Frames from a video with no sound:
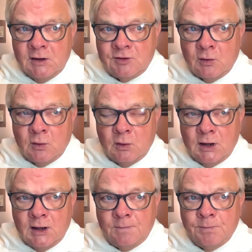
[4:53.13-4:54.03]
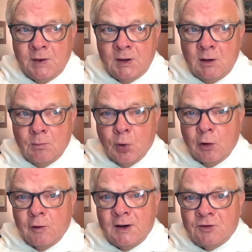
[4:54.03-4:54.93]
So
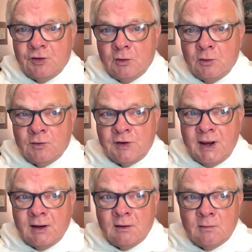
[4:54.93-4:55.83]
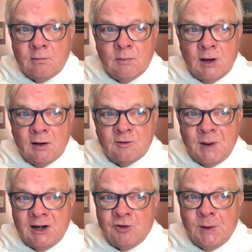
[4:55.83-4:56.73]
border issues and
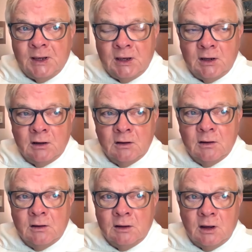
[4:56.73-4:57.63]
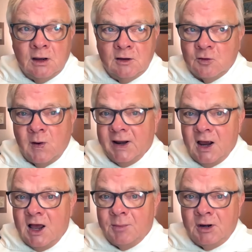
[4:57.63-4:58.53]
Spanish speaking is quite
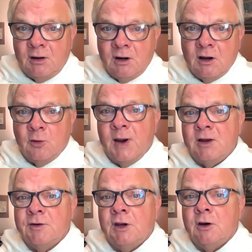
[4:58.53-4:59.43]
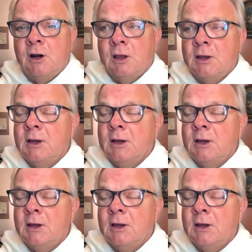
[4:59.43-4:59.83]
common around here.